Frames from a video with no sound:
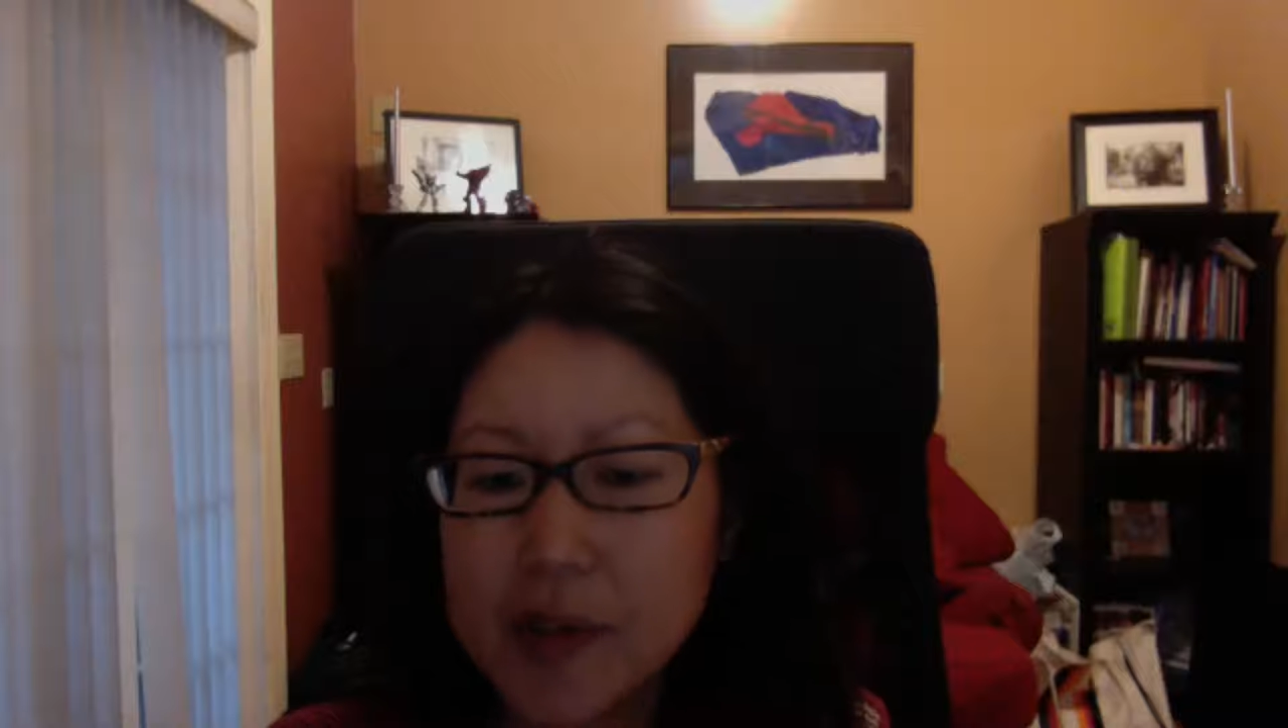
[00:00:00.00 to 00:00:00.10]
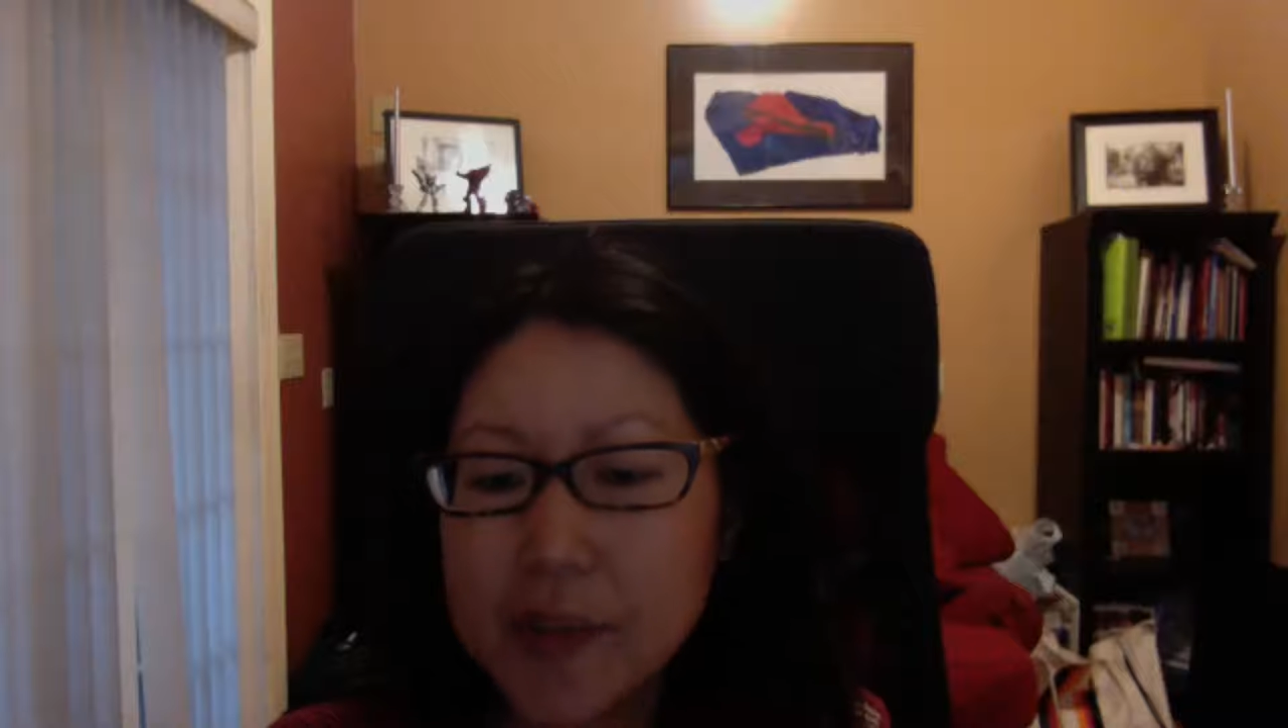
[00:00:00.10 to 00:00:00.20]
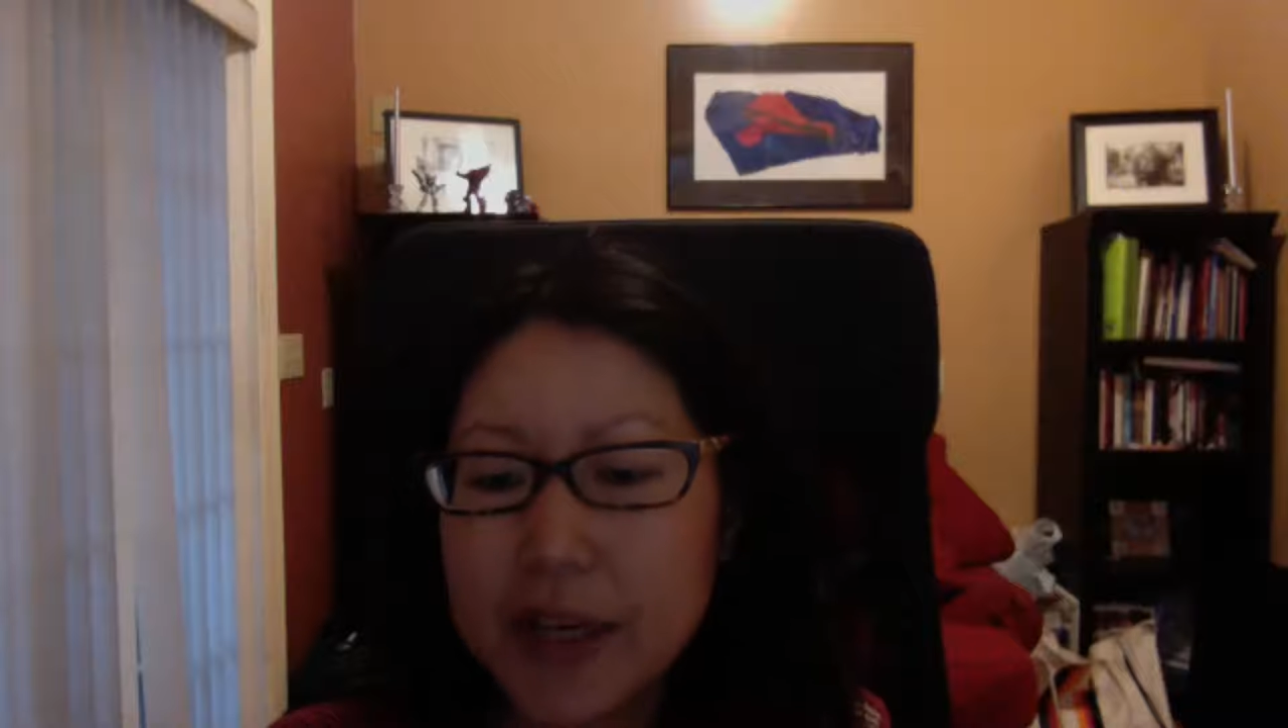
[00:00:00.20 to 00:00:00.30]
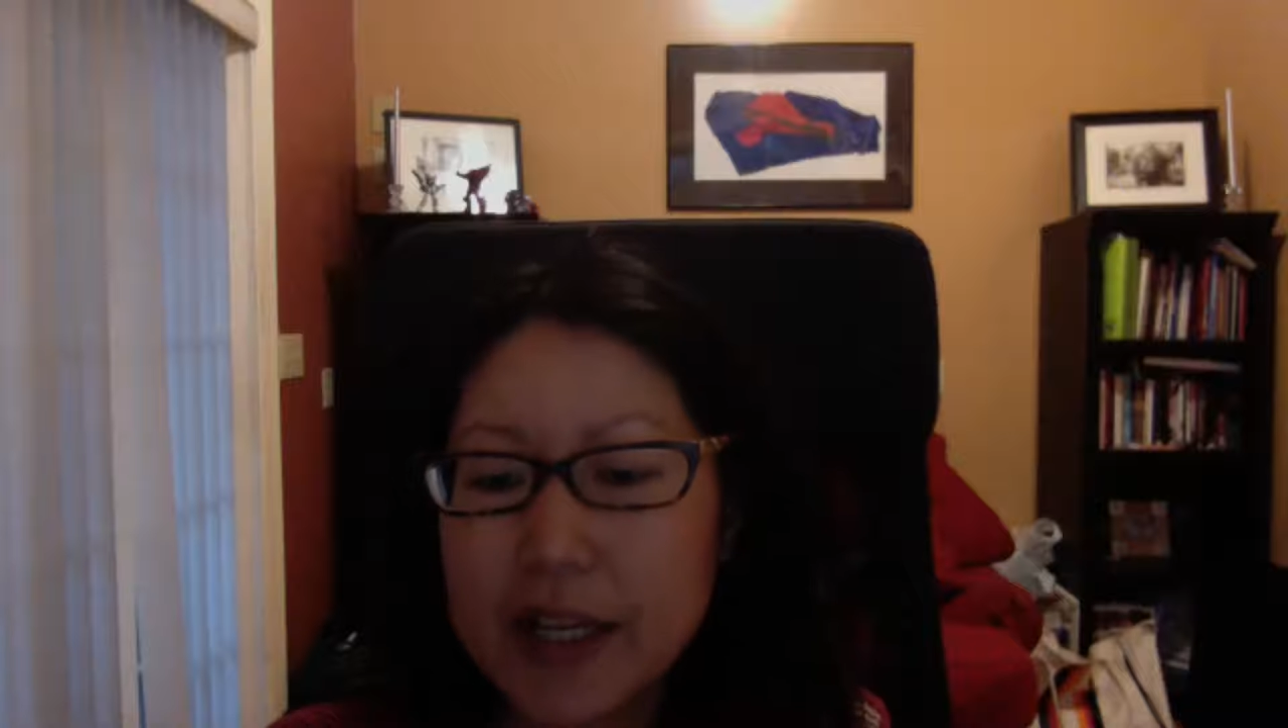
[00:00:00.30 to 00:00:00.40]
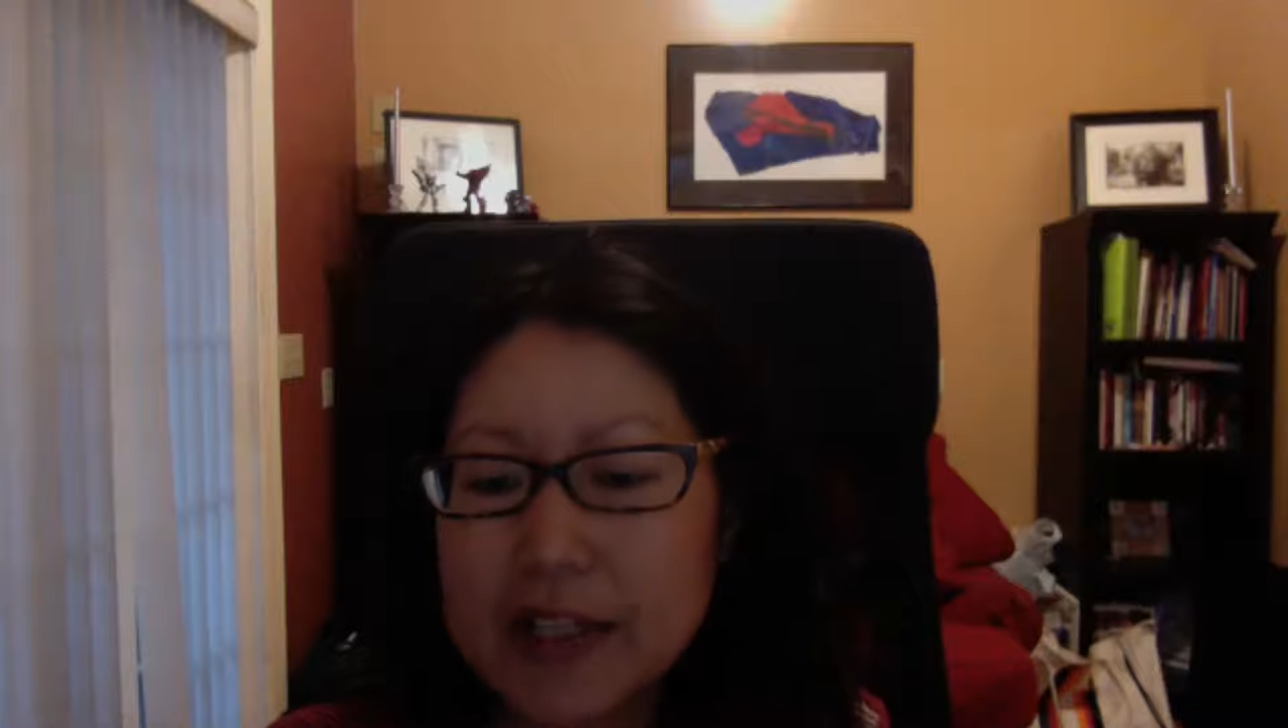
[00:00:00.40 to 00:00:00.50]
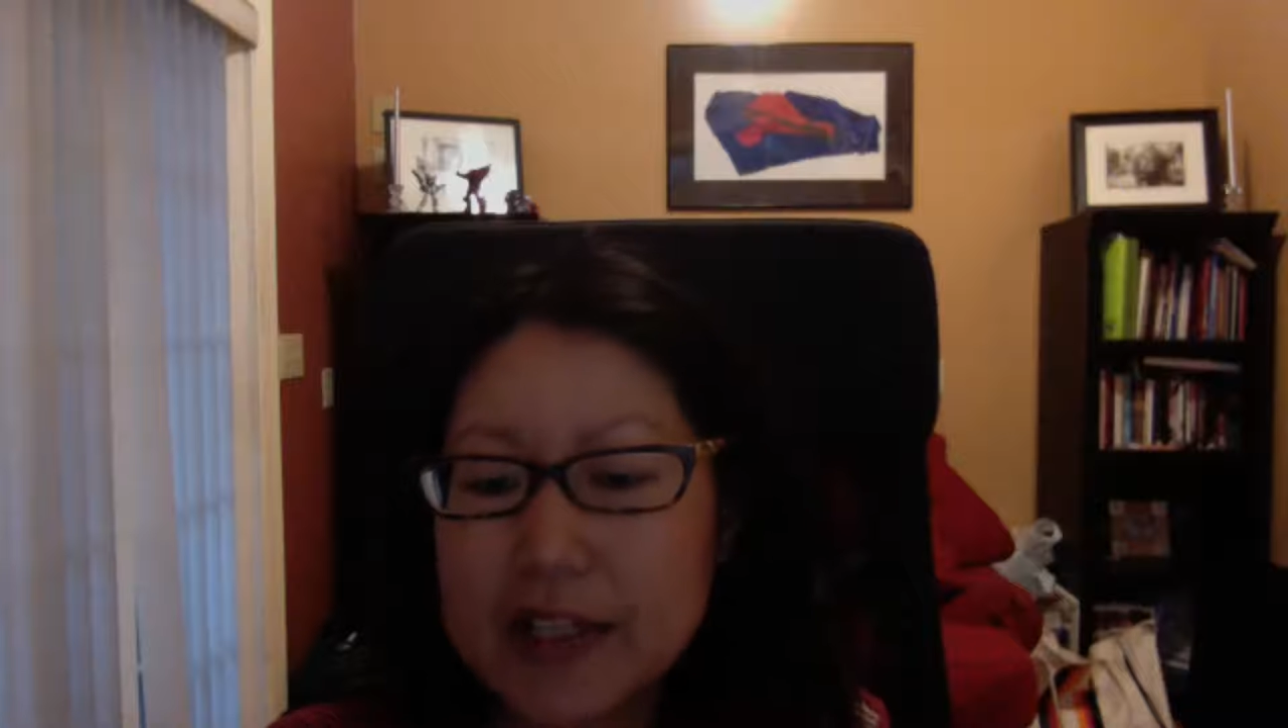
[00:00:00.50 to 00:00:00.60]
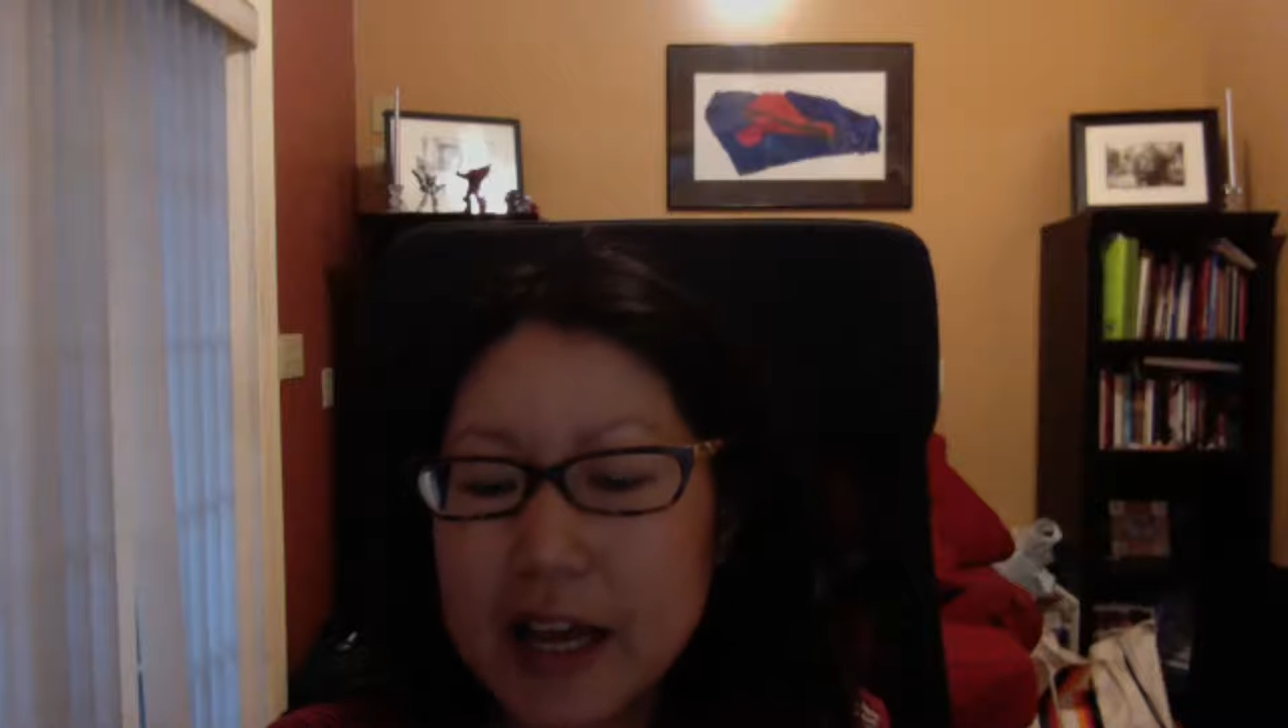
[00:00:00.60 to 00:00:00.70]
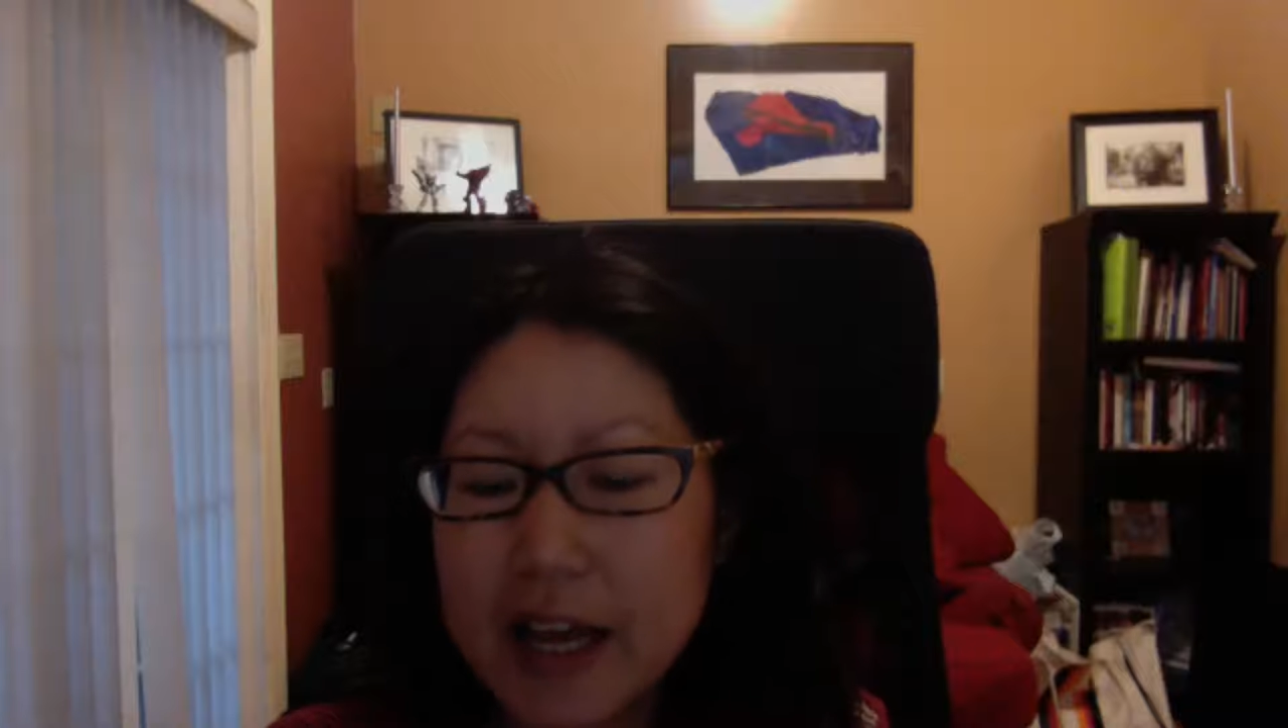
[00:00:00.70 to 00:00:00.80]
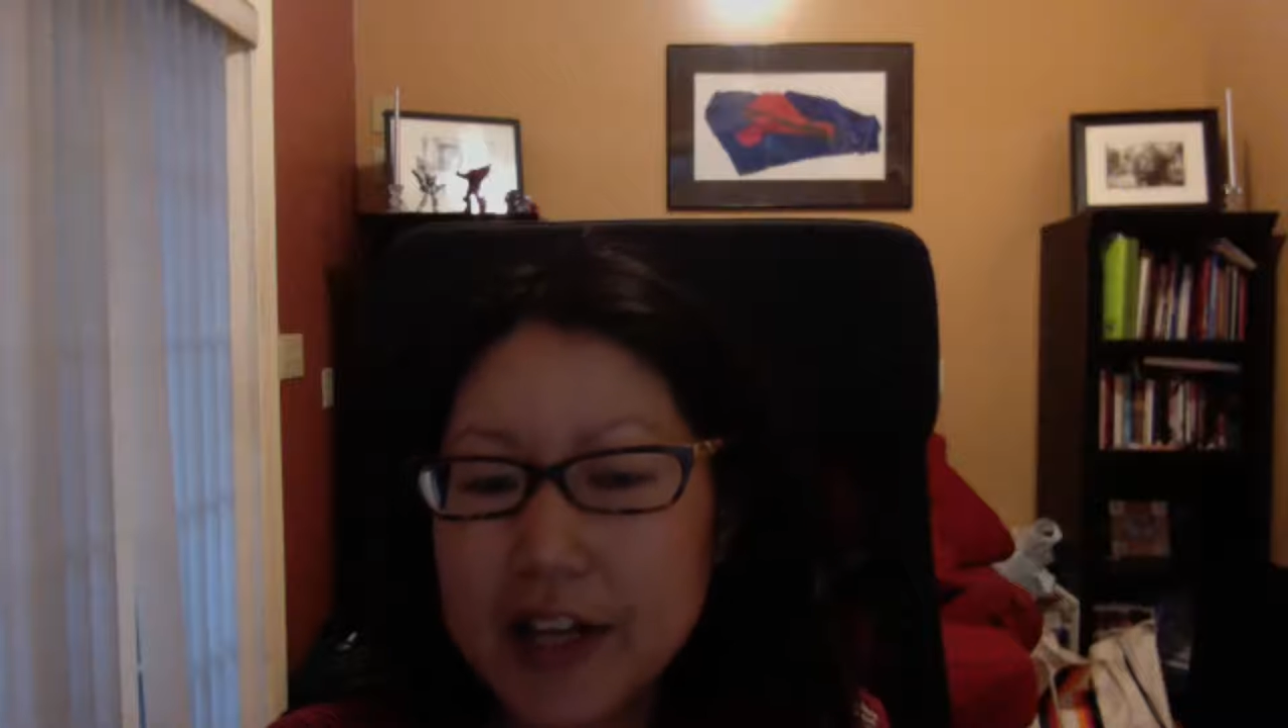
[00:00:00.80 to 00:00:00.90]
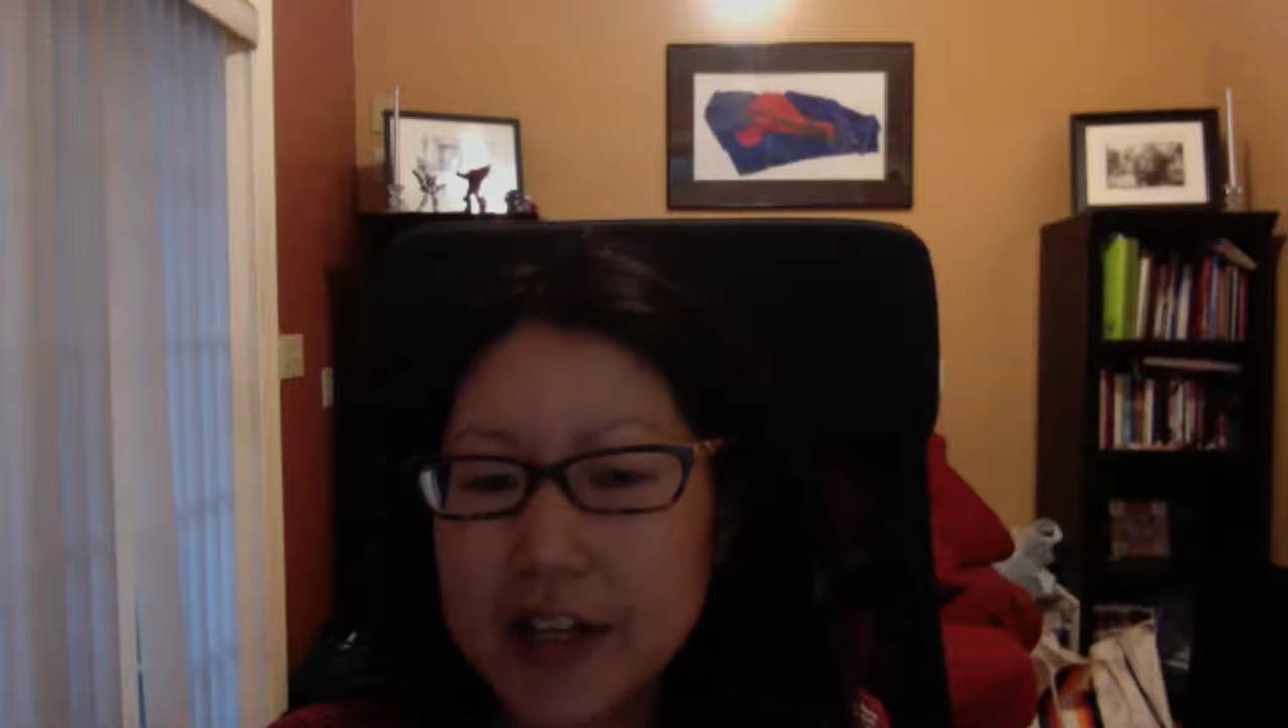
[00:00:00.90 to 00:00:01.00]
but it's
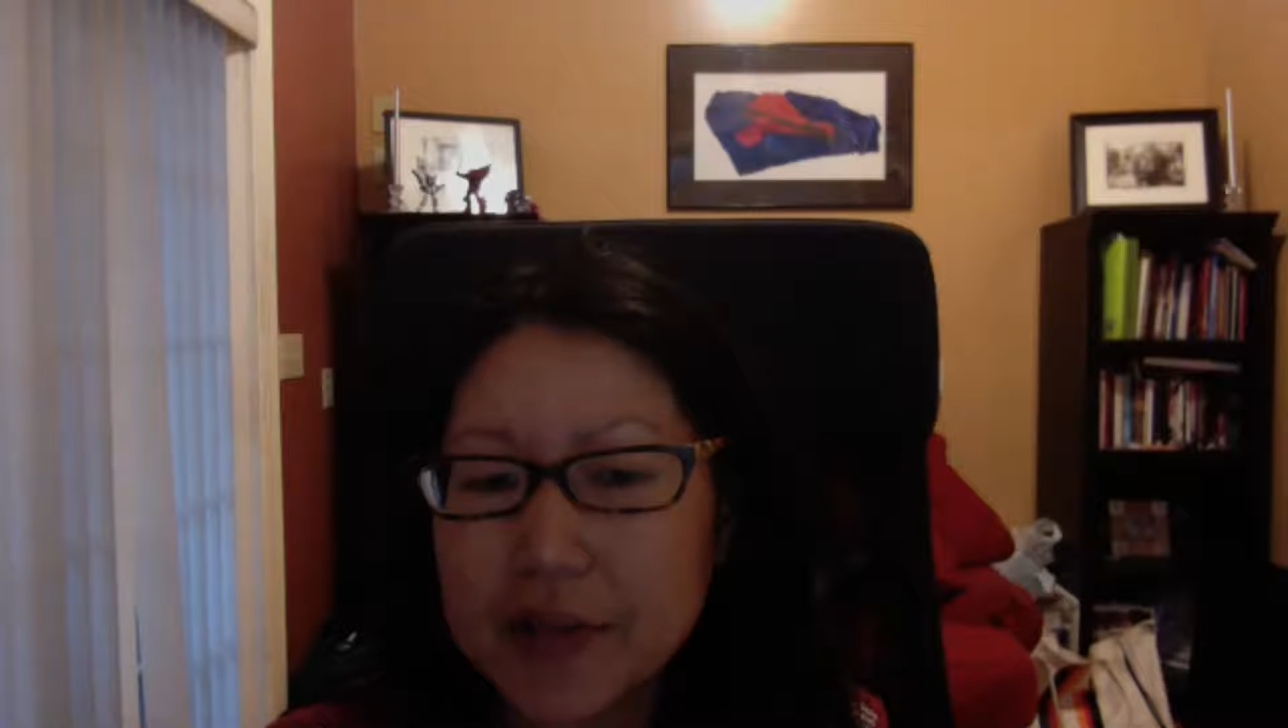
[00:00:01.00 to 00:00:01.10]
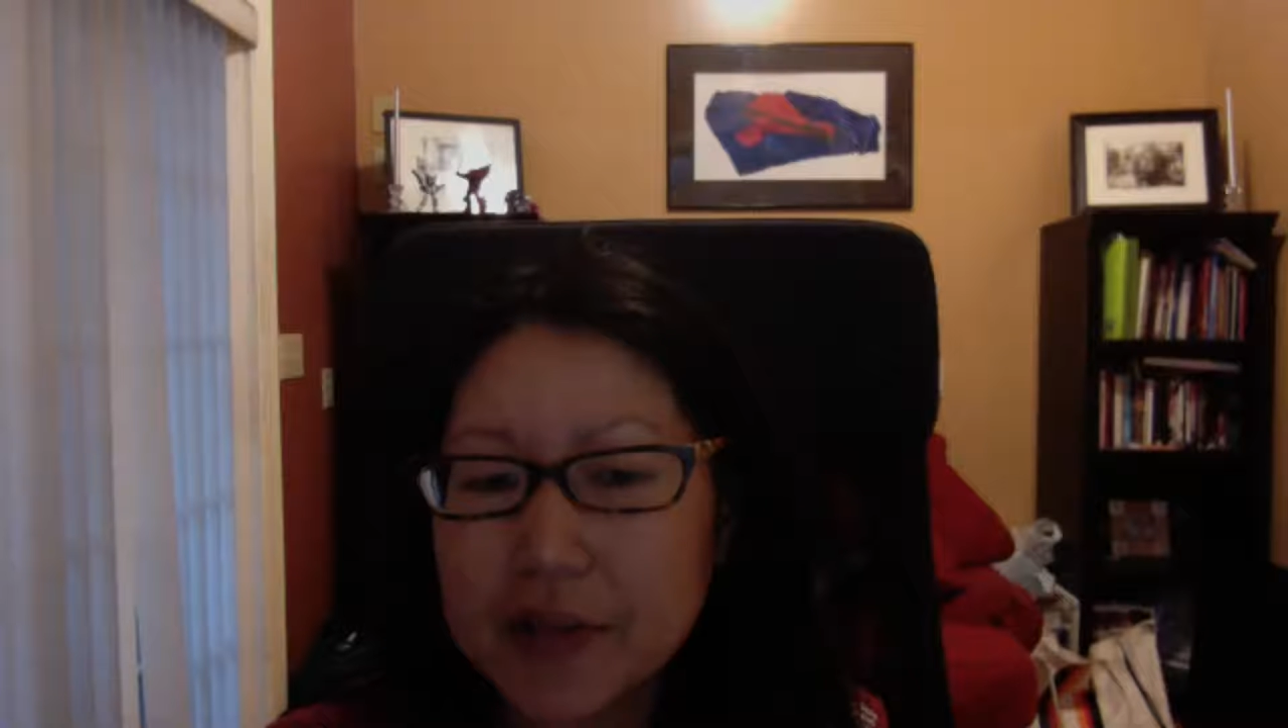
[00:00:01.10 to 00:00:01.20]
not